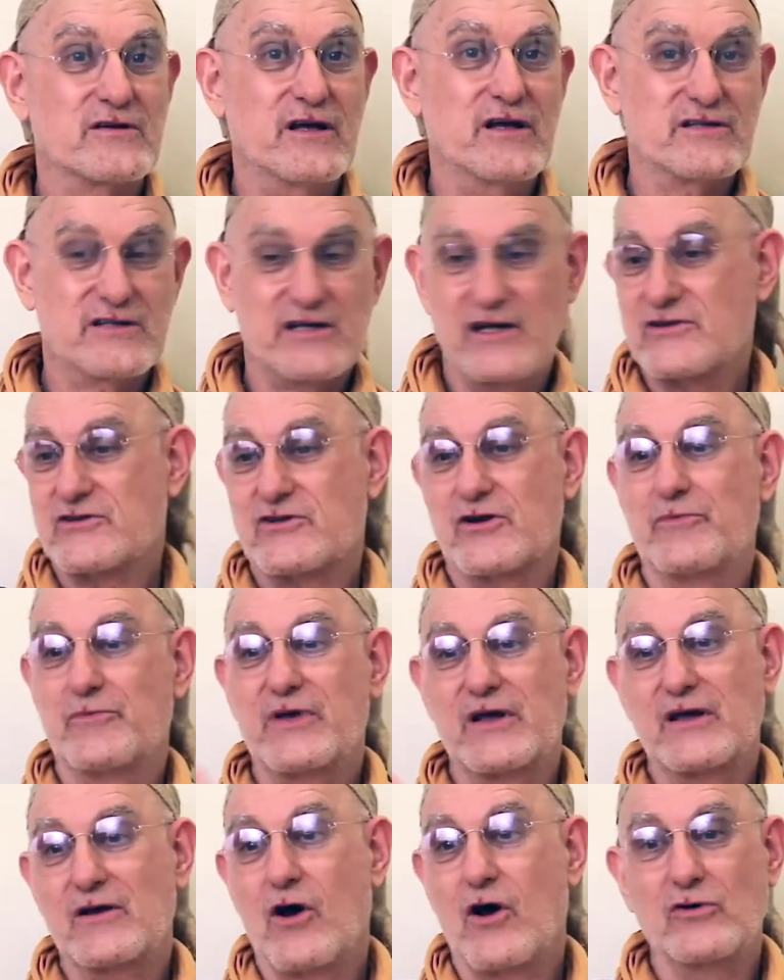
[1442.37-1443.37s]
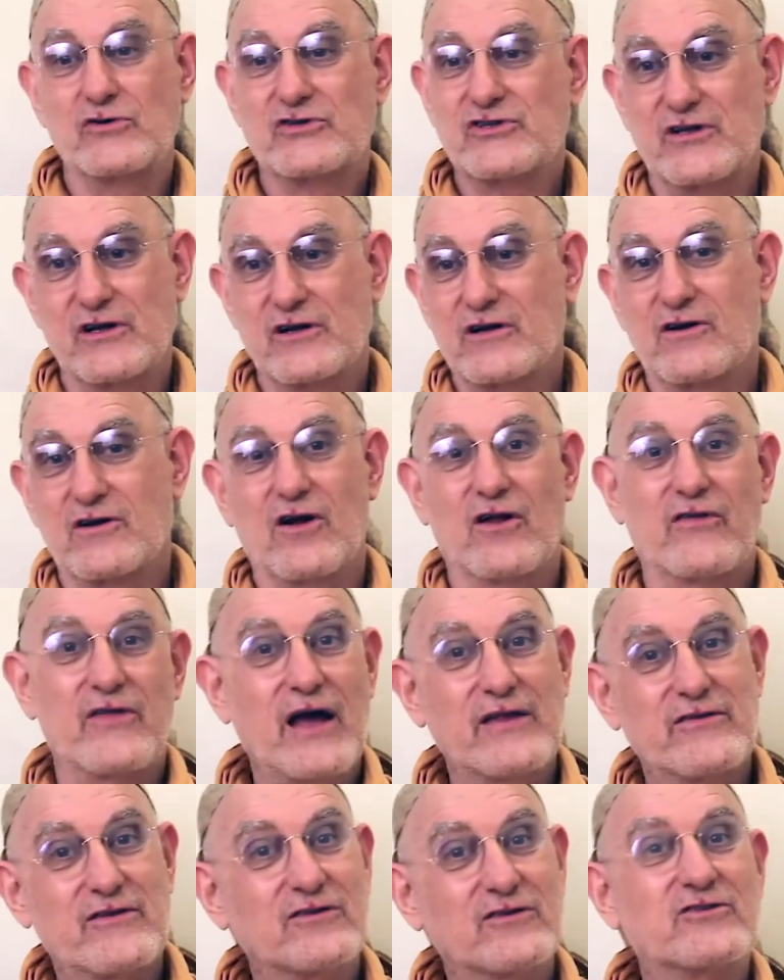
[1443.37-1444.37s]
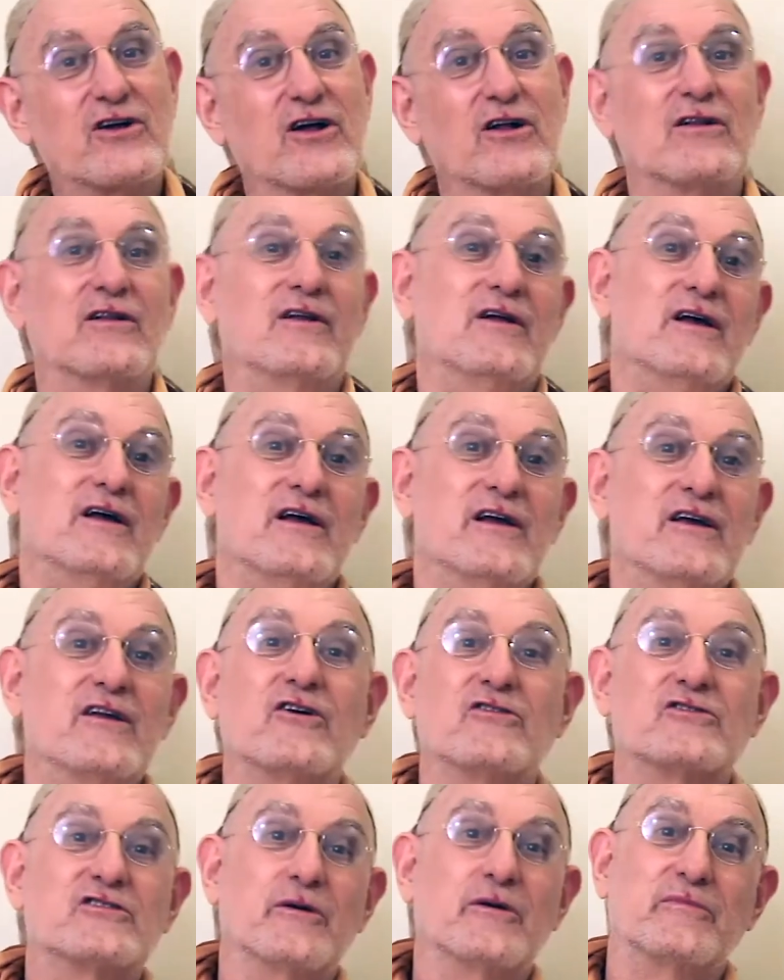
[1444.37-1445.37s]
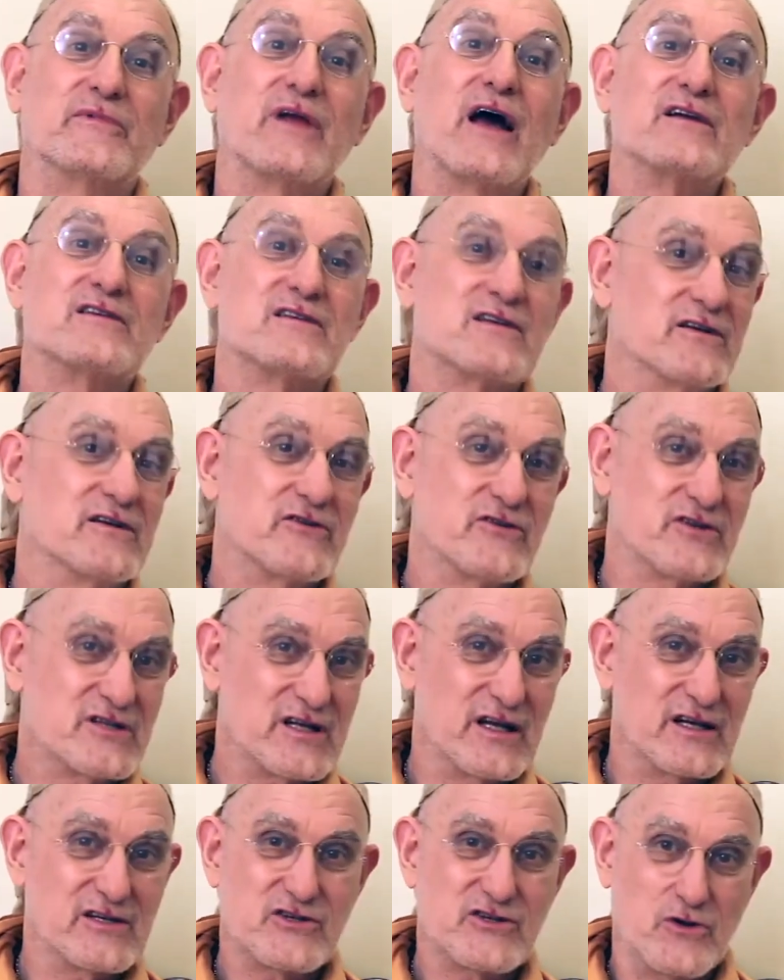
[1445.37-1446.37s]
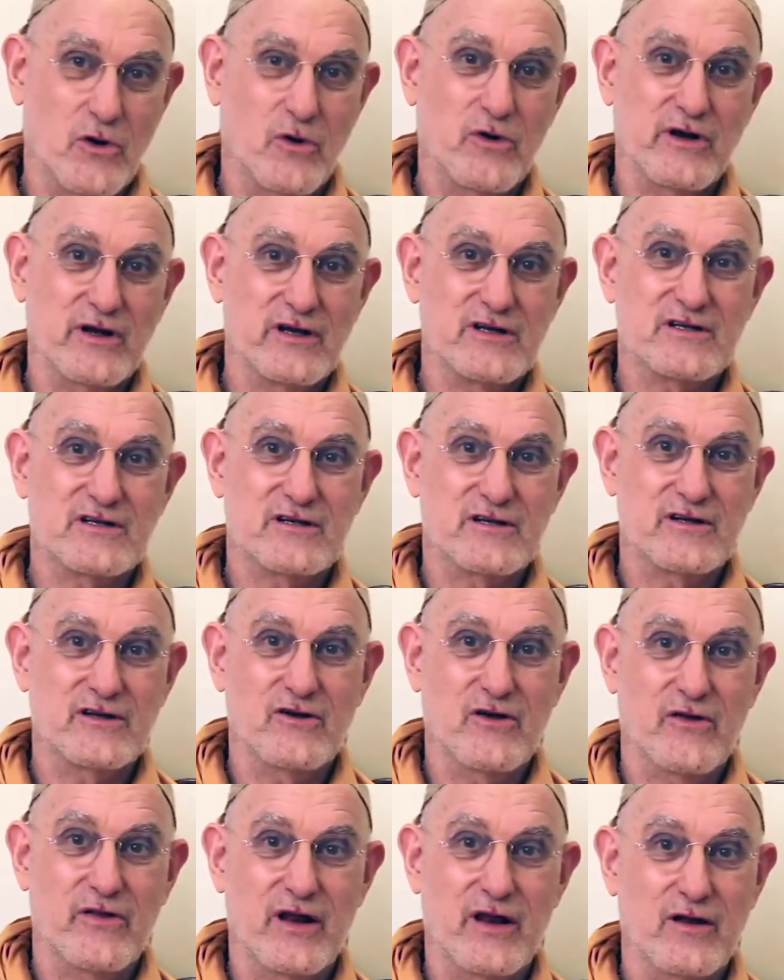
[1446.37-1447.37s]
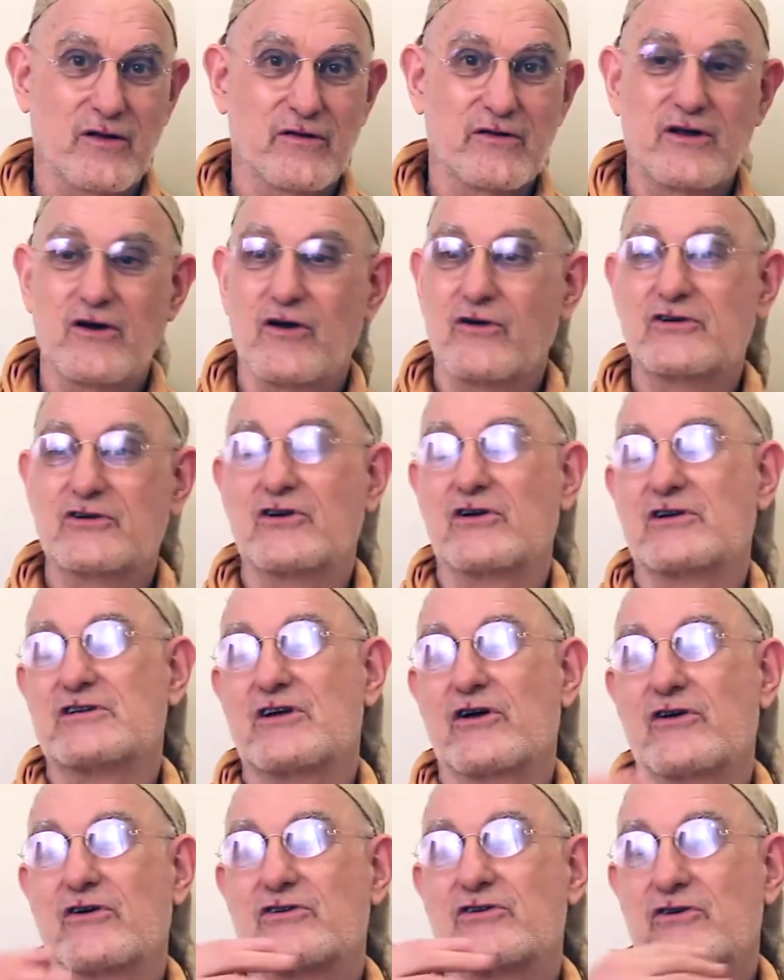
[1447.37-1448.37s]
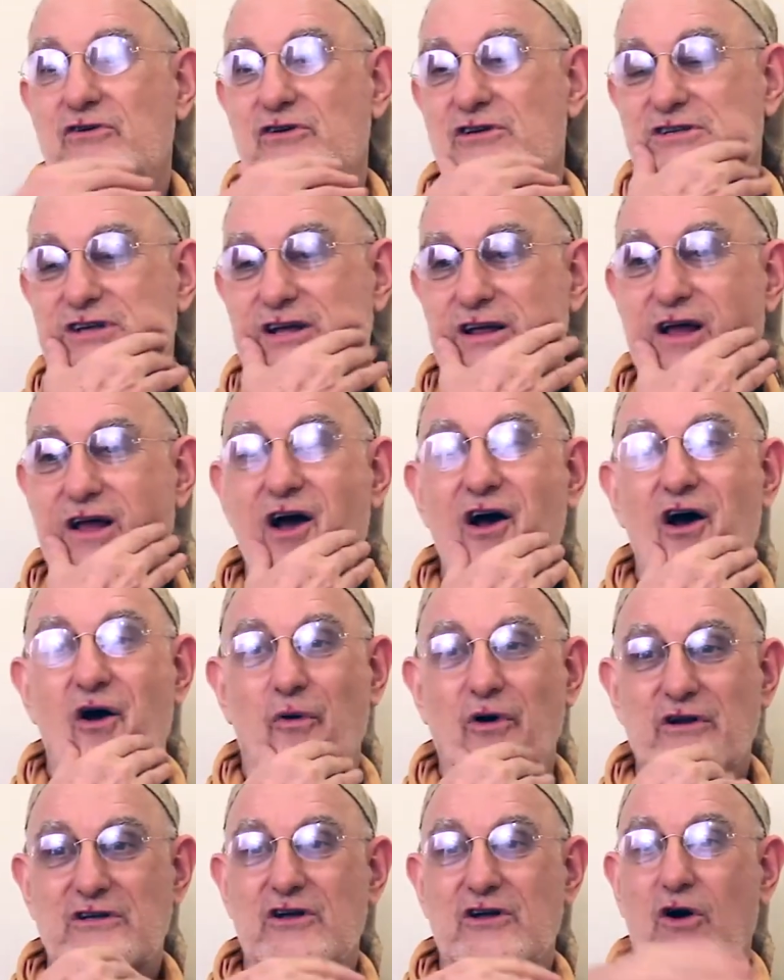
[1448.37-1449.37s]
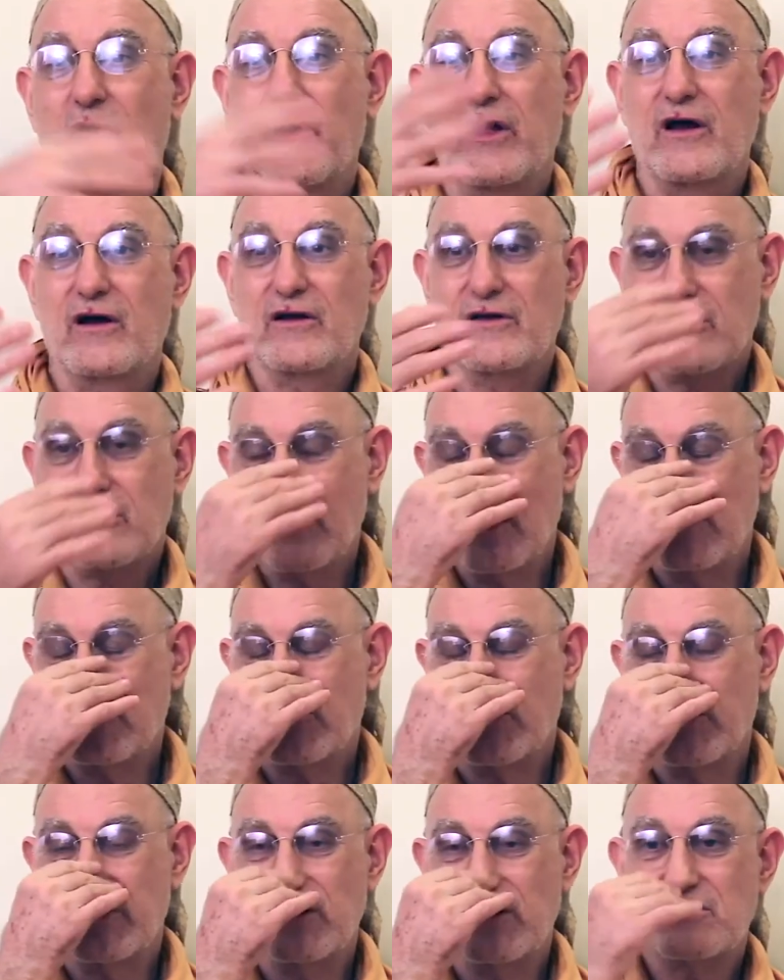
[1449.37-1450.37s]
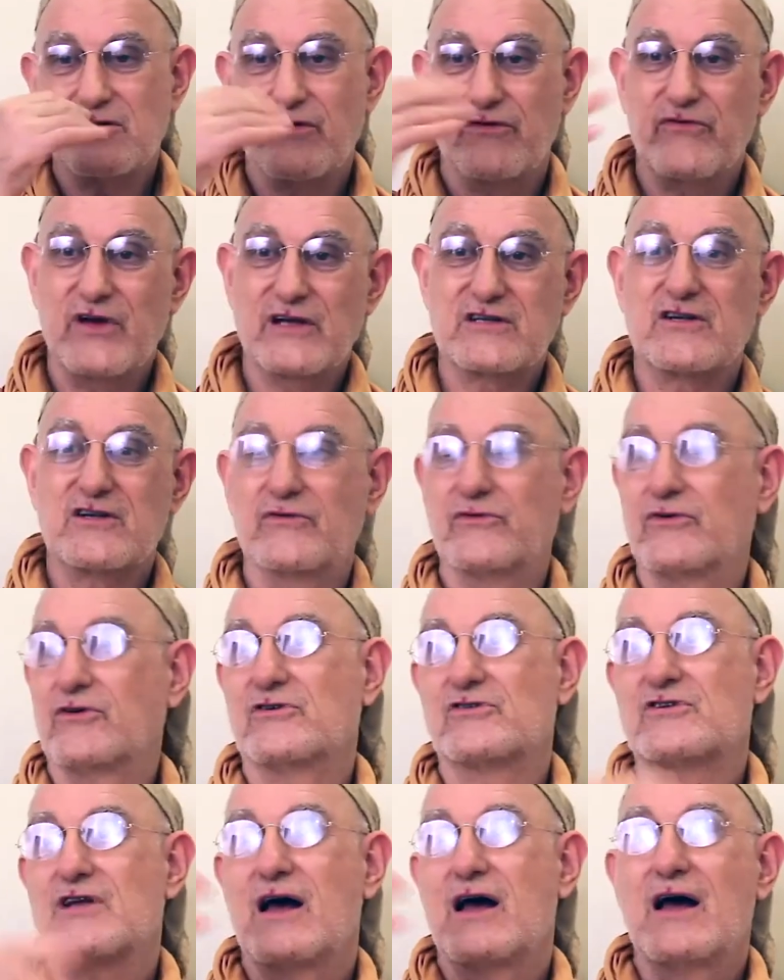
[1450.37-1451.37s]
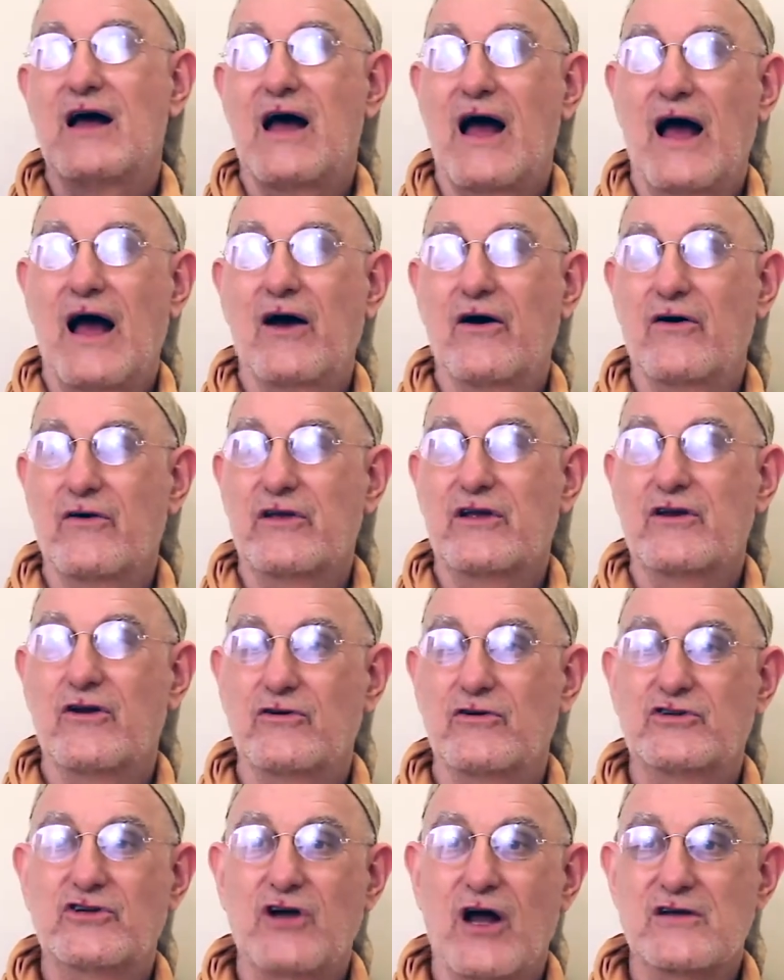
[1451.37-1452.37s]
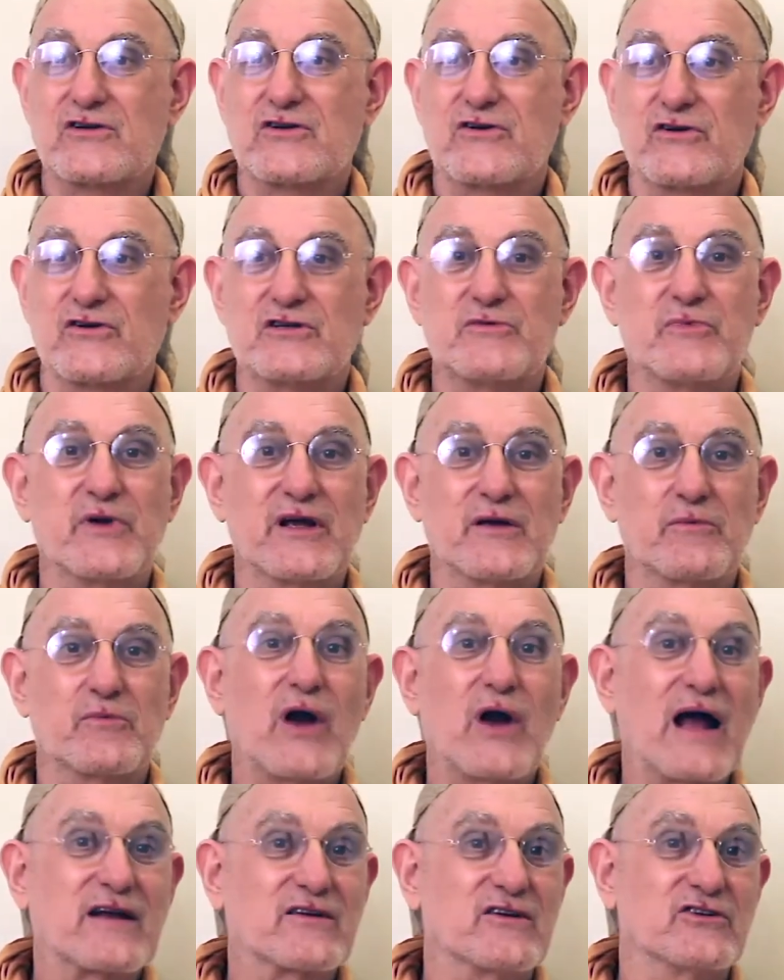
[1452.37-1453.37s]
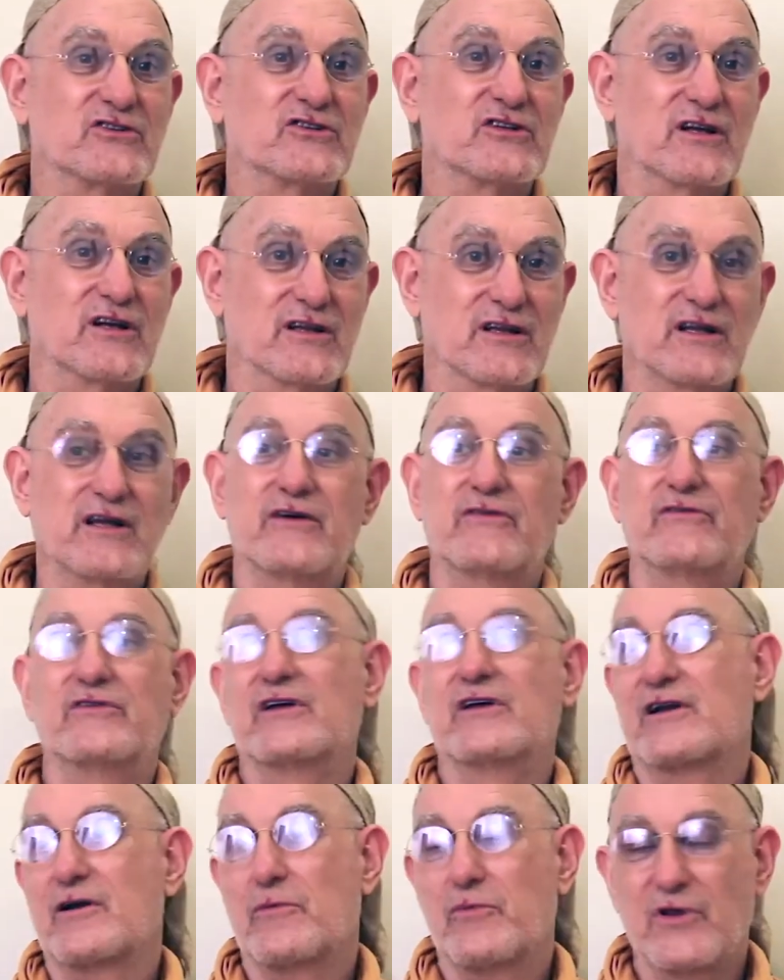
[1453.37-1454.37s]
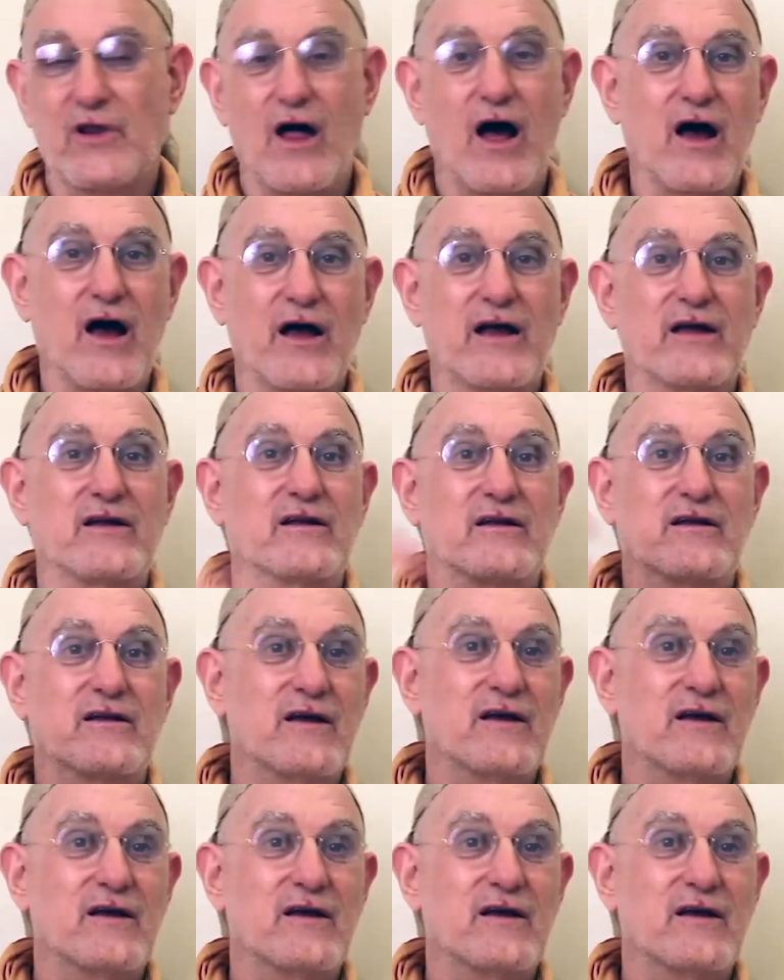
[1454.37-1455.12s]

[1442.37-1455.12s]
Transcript: And since they're being hosted and all that, they'll tell, some nice, interesting stories, that'll, so you see what's going on in the country, some festivals, how, Shastra is being practiced and lived and applied, and